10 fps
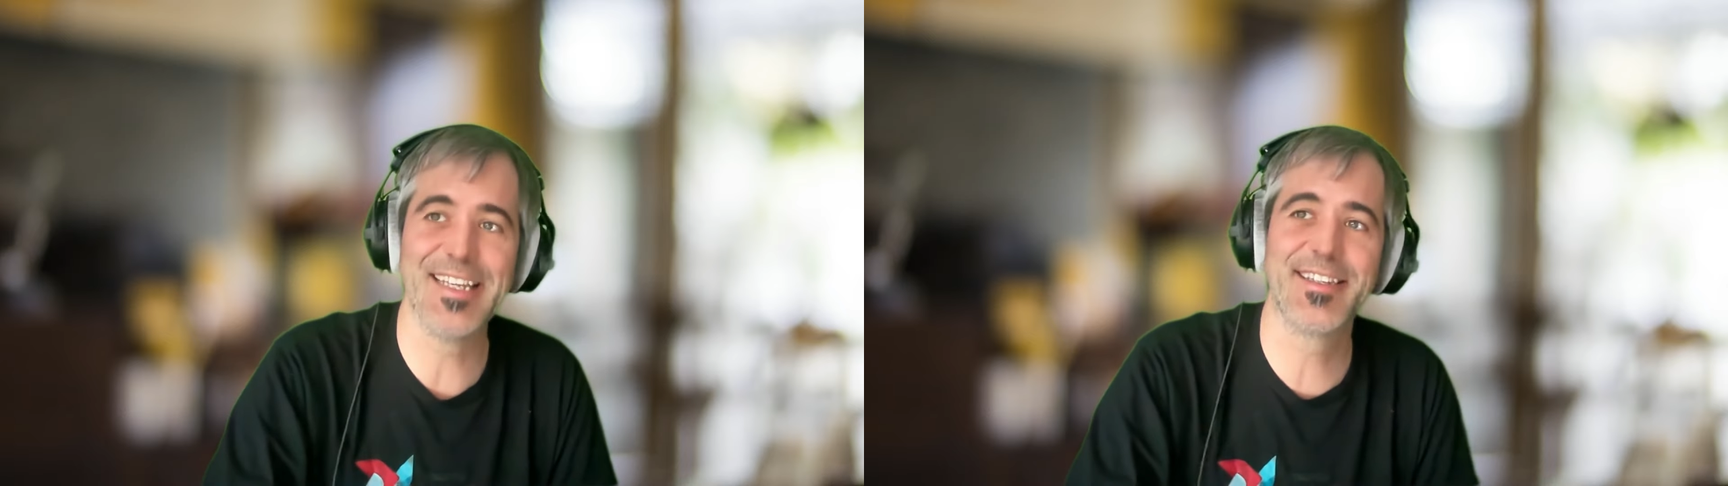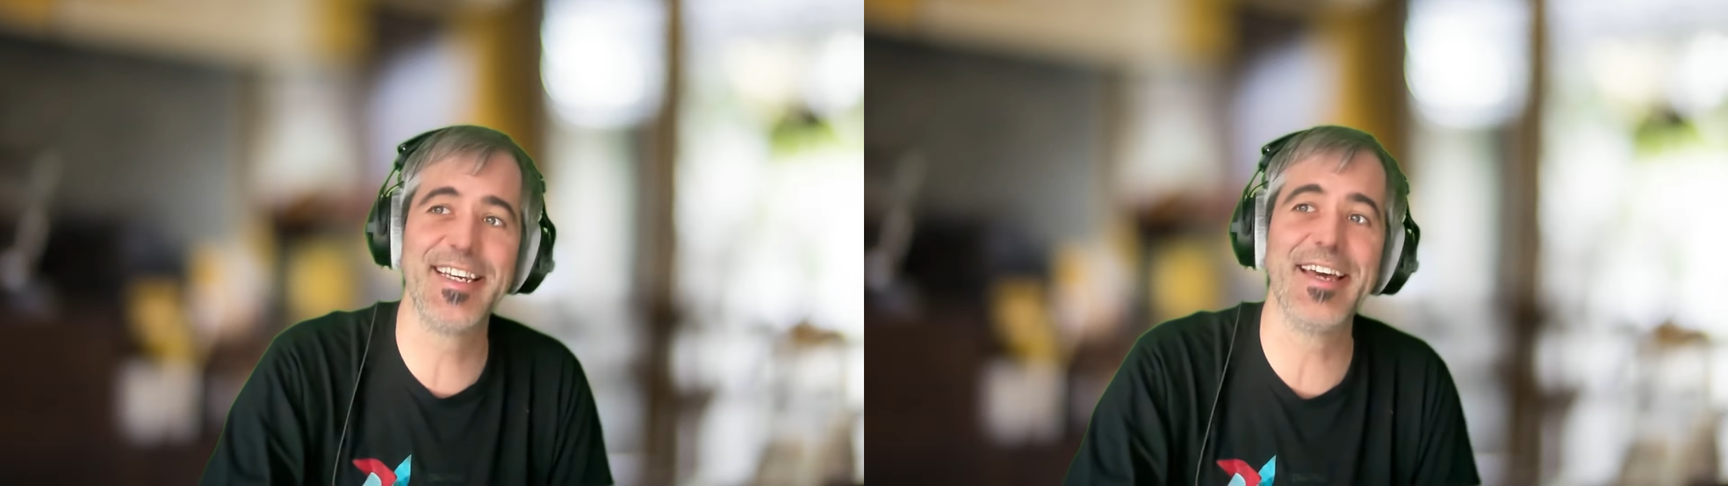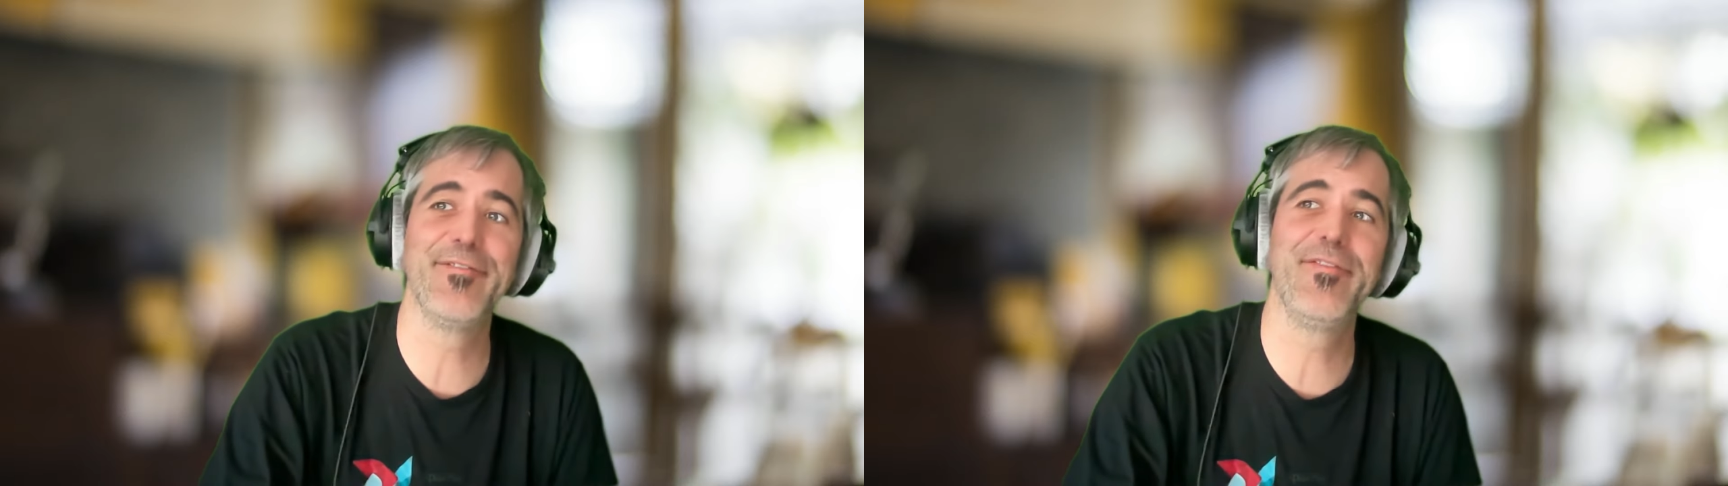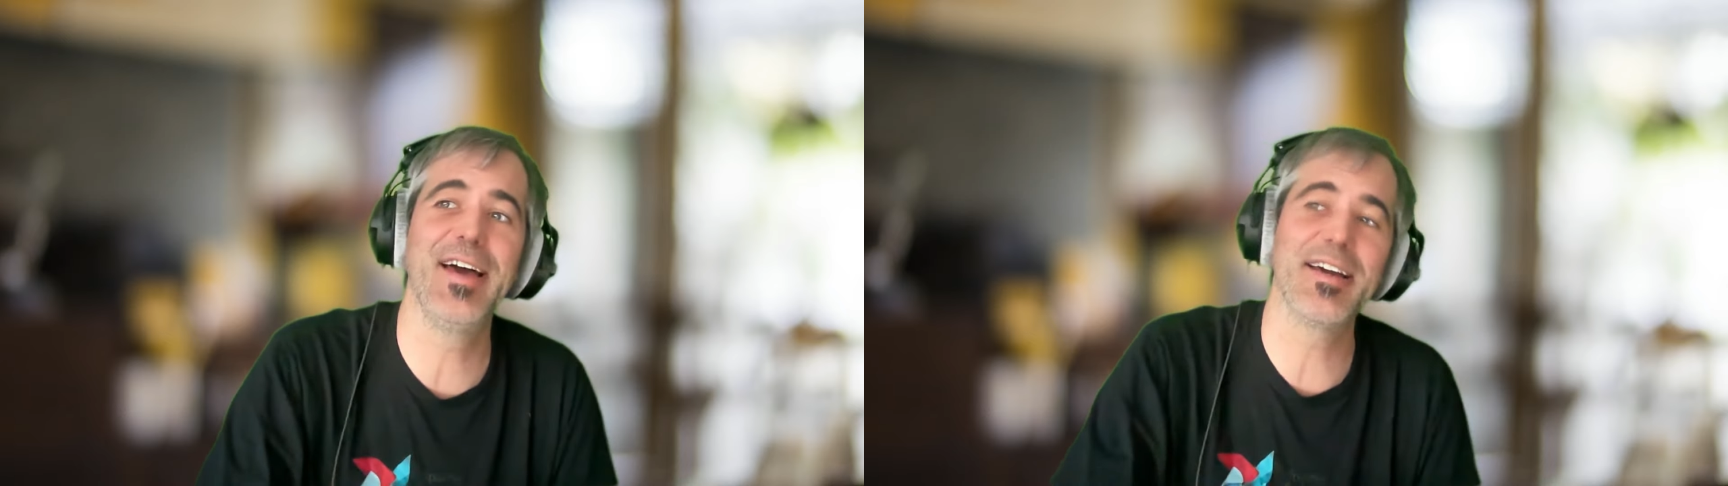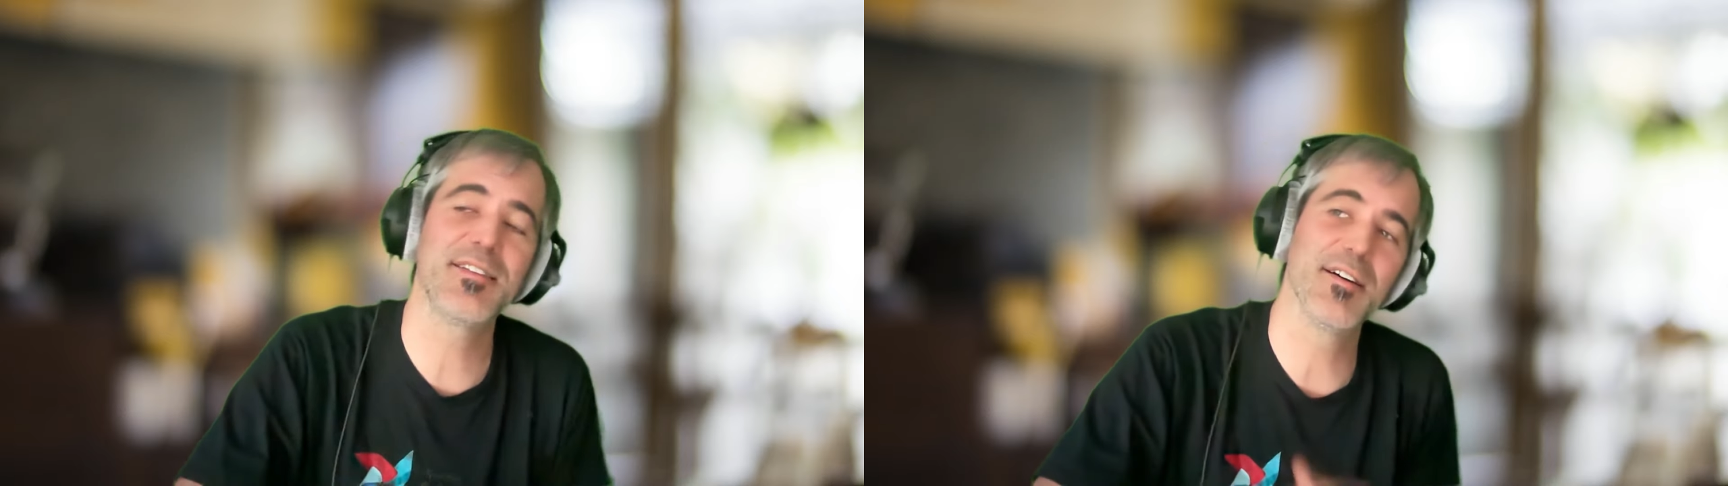the
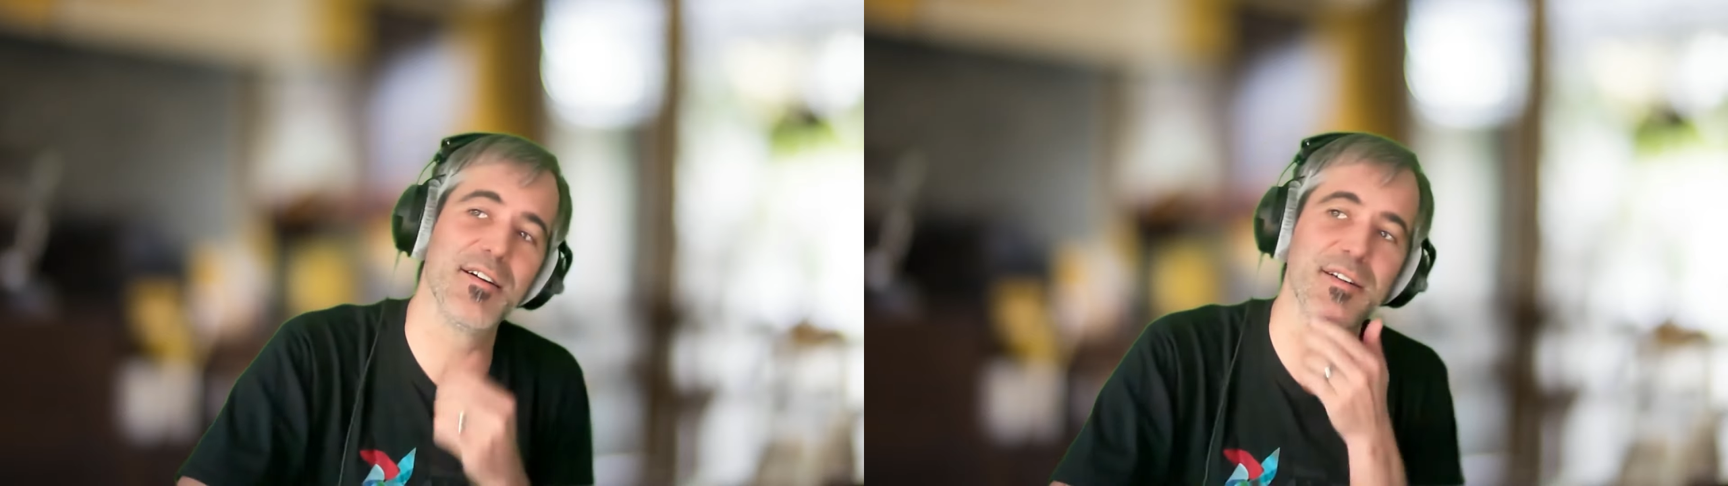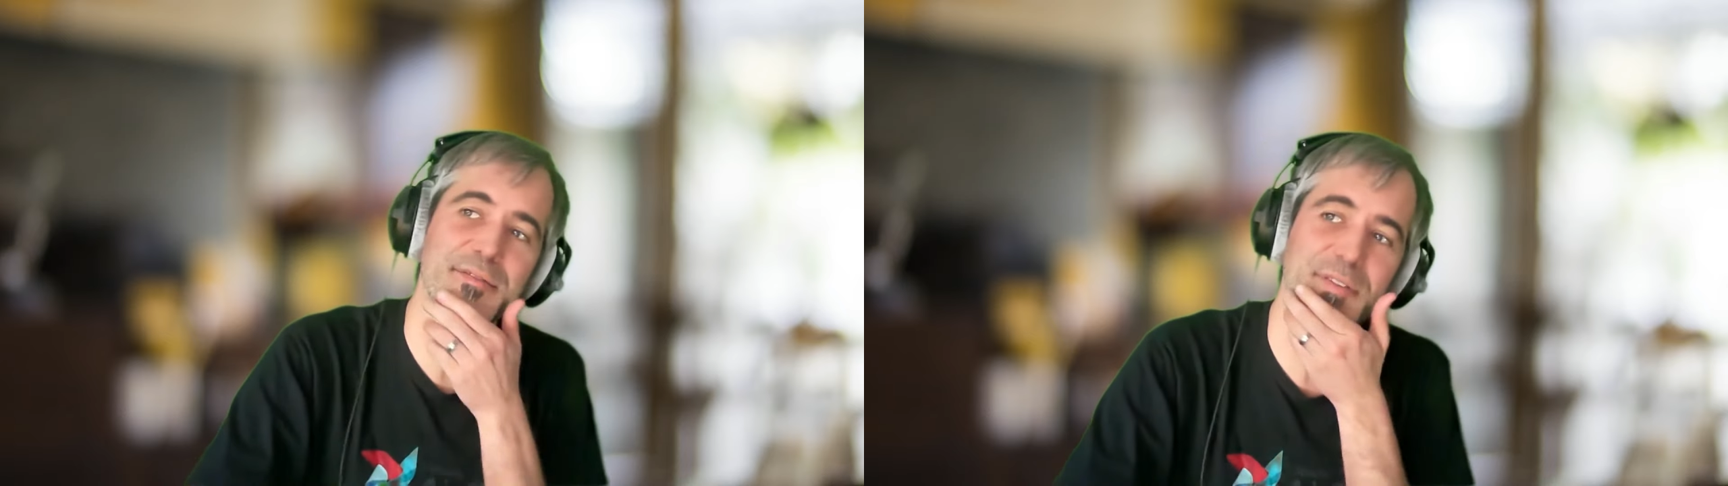effect of